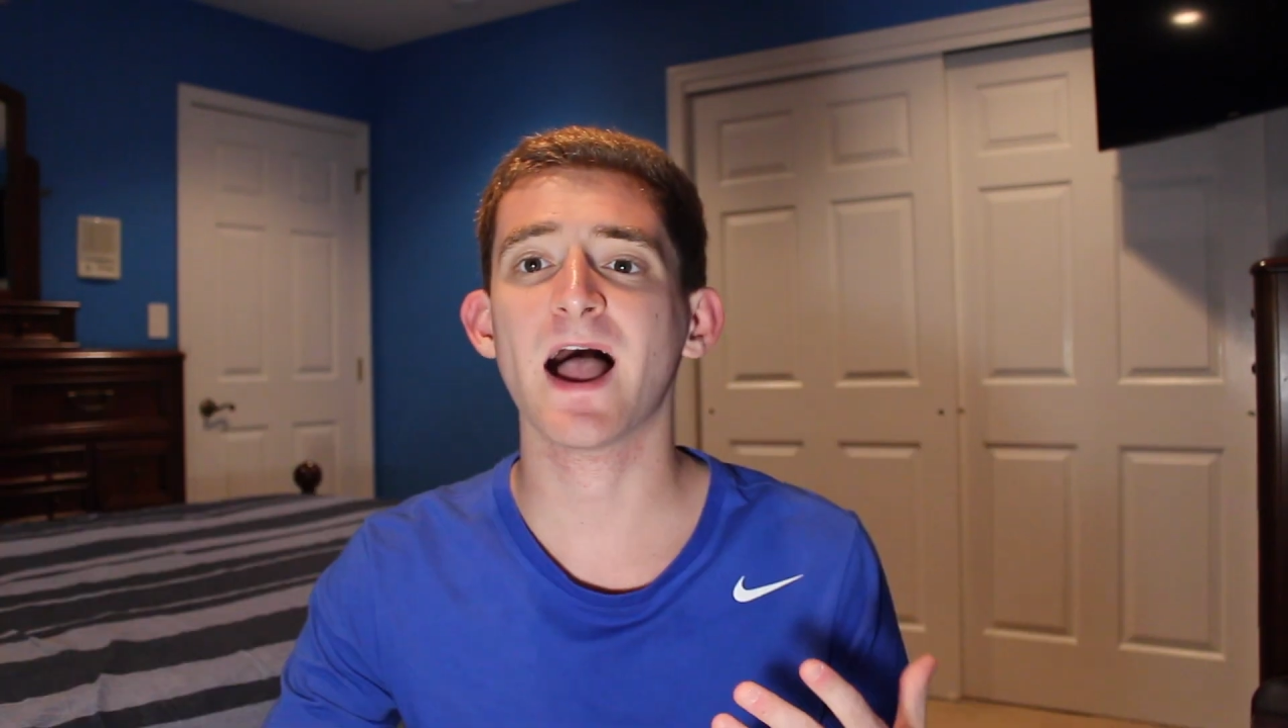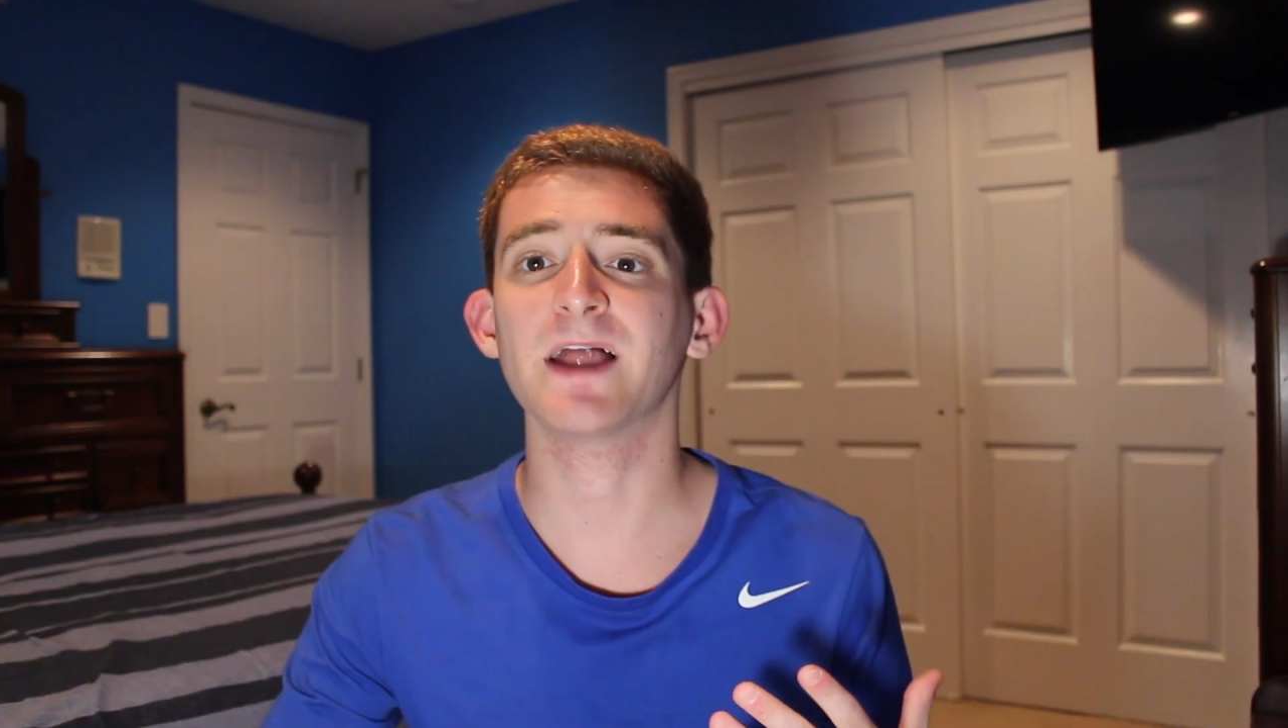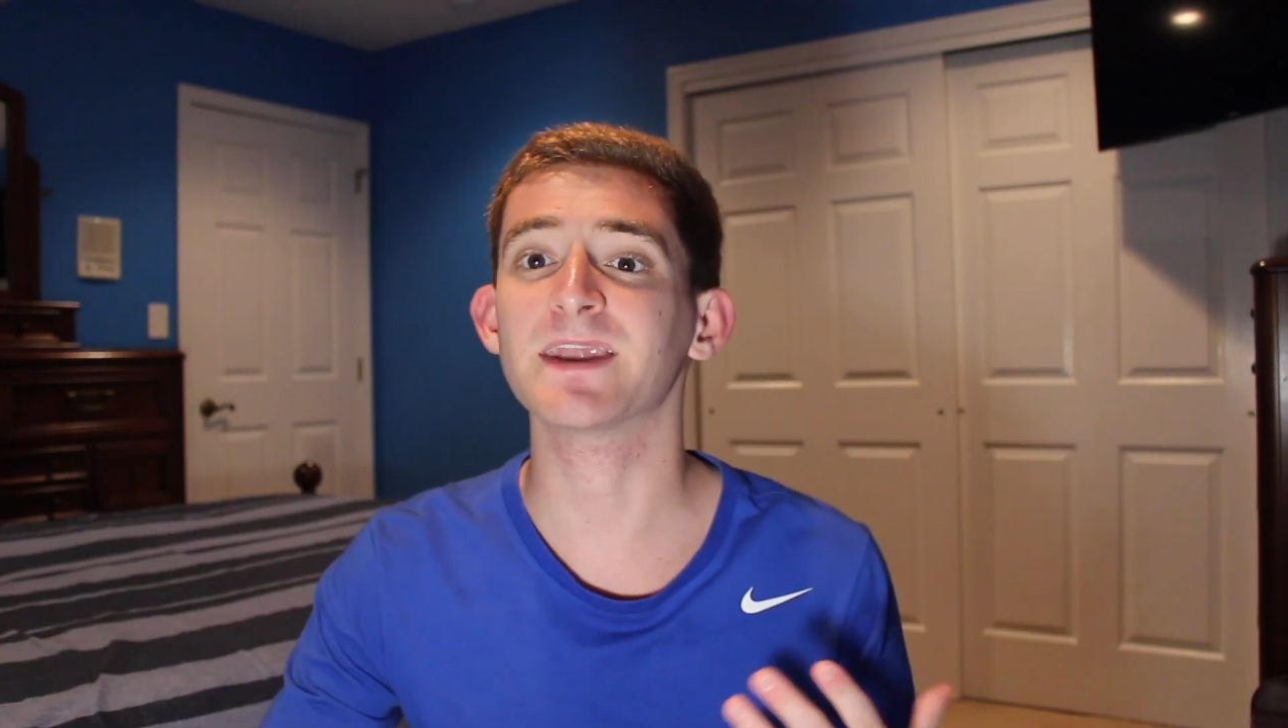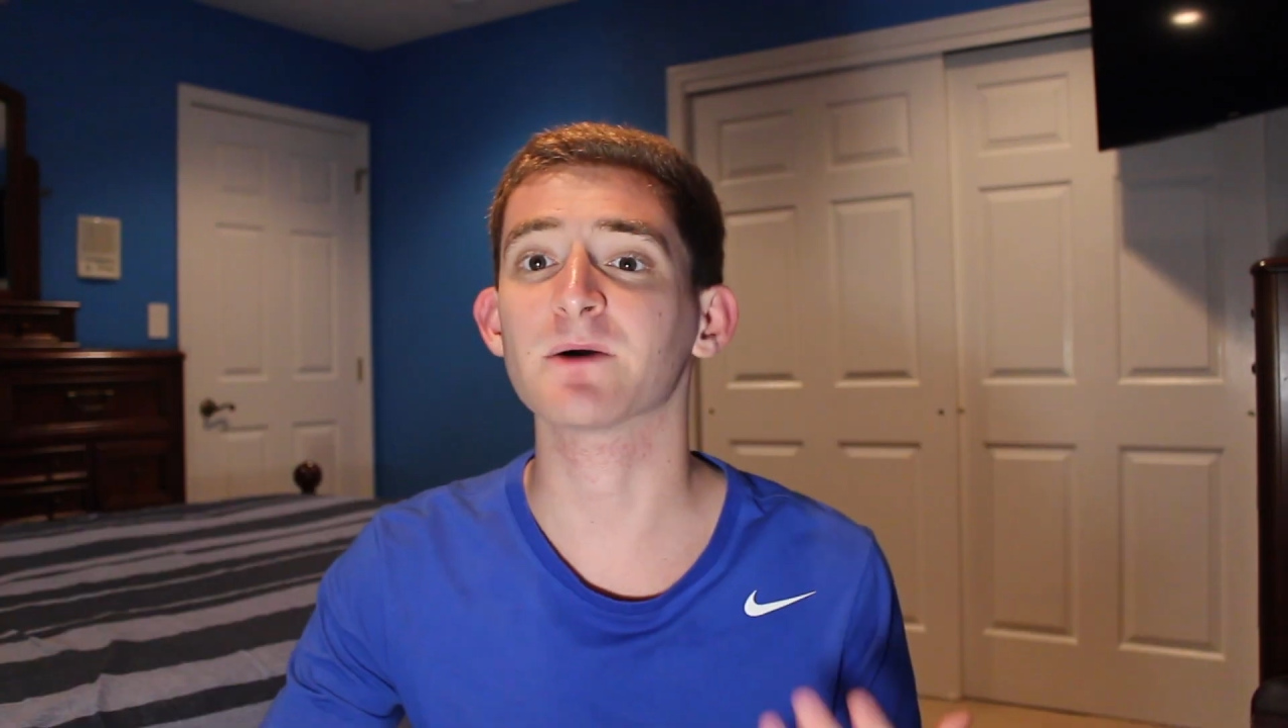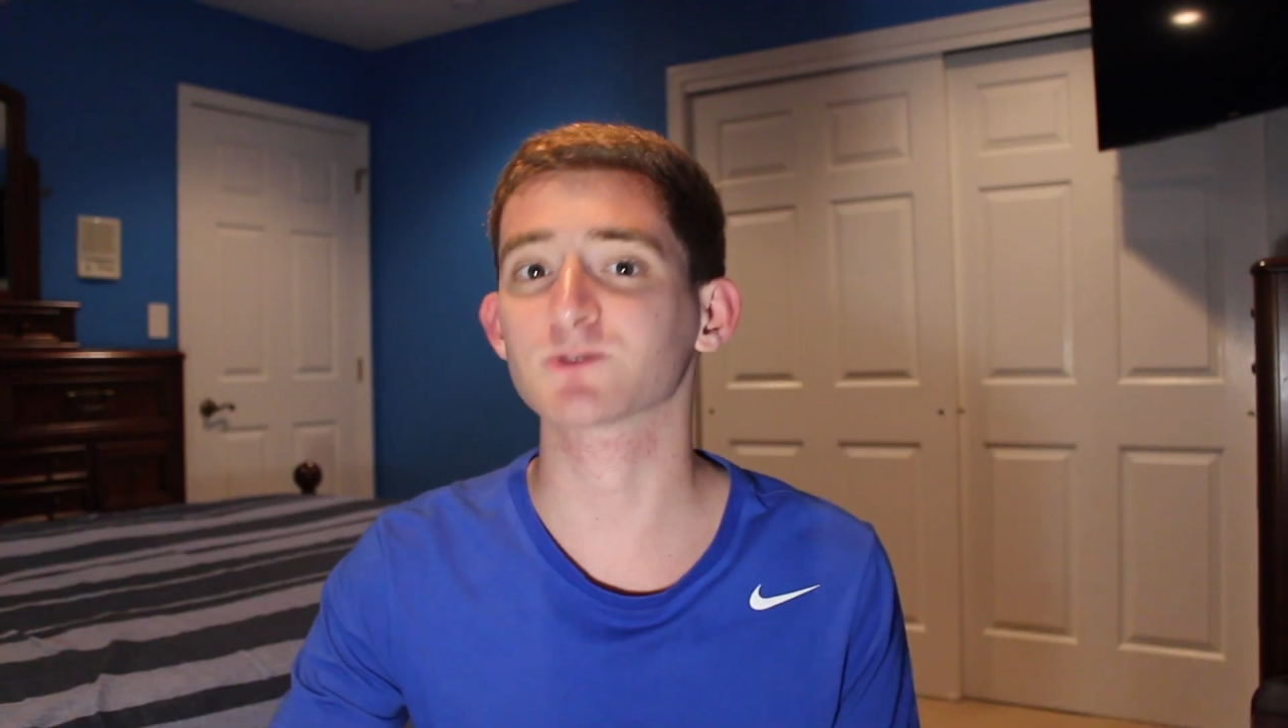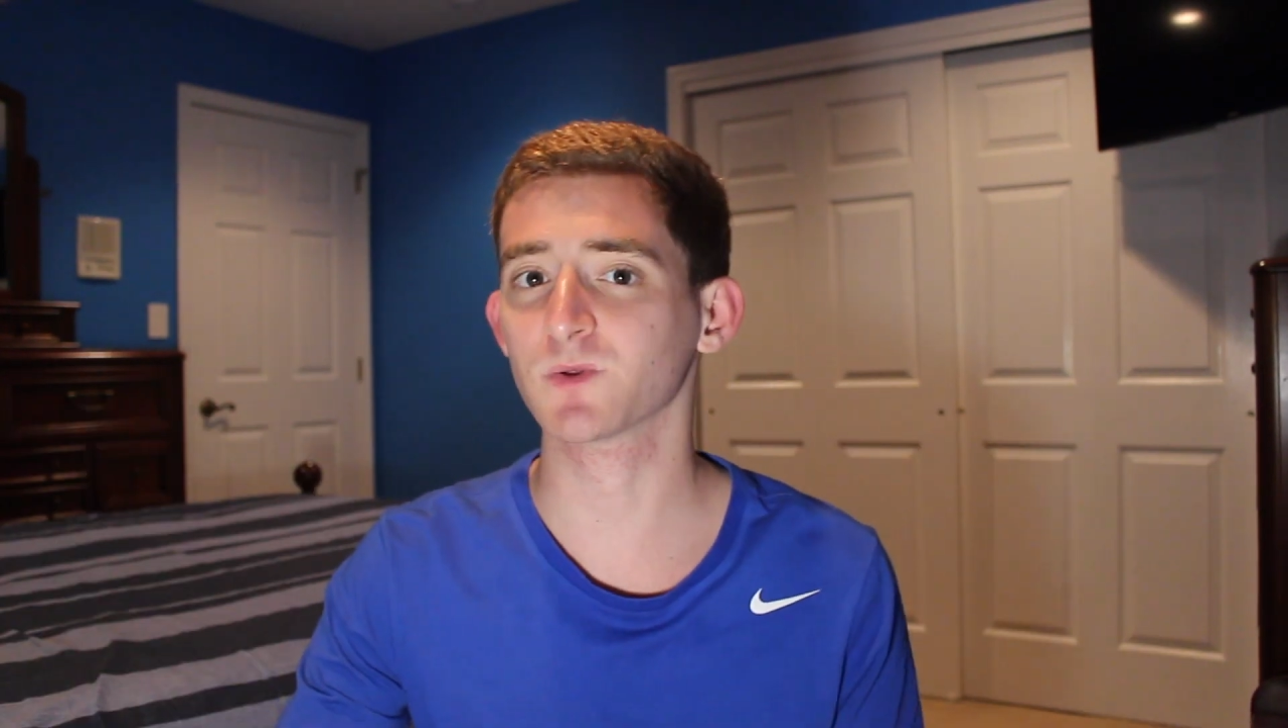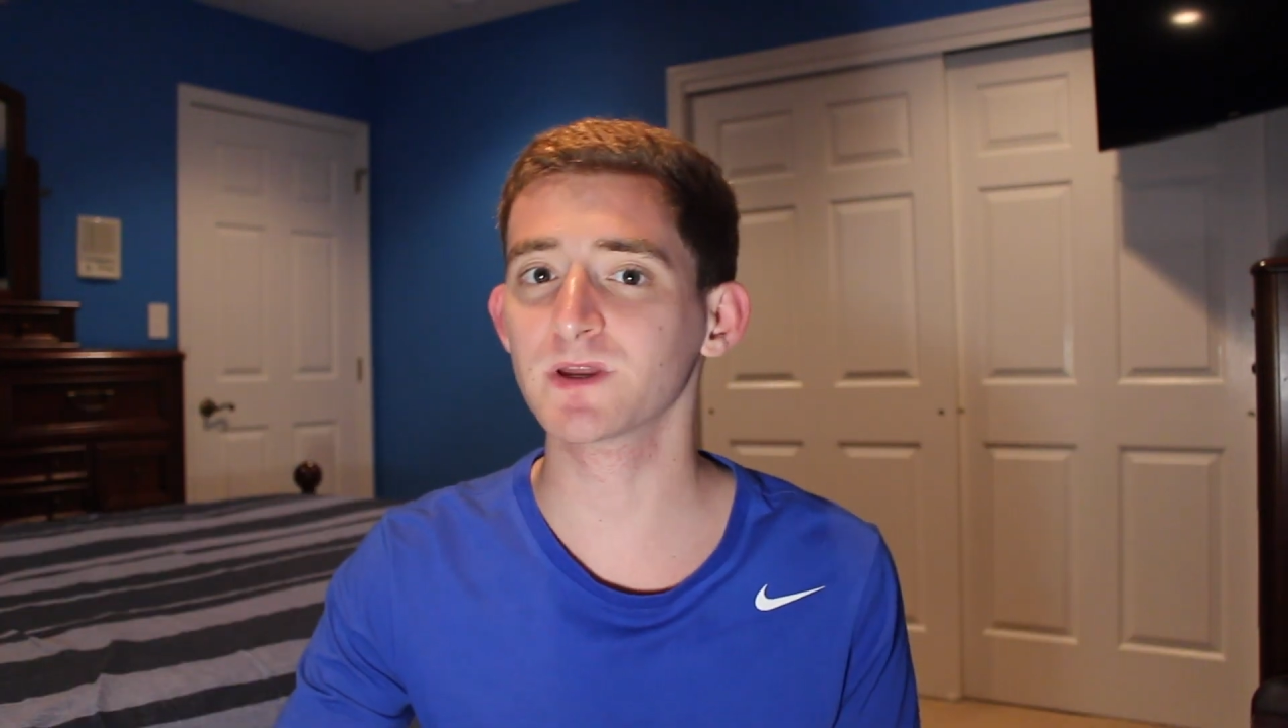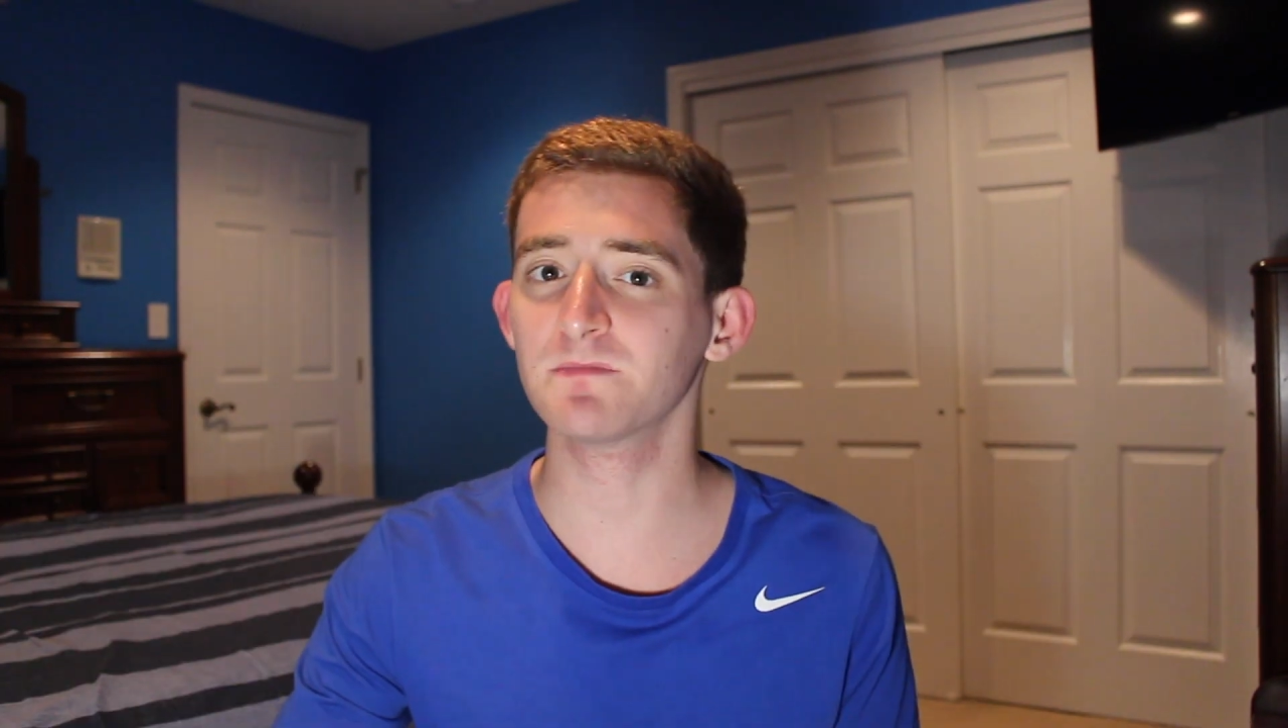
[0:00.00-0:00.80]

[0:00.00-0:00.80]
and now it's only